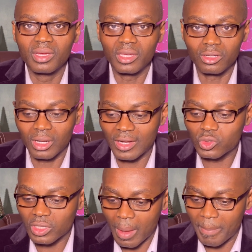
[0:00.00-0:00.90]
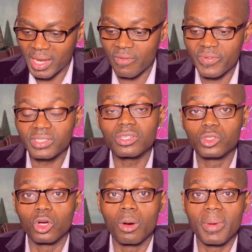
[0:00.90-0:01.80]
in order to get benefits in
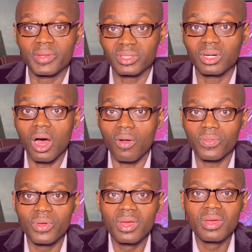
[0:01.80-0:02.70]
your mental health?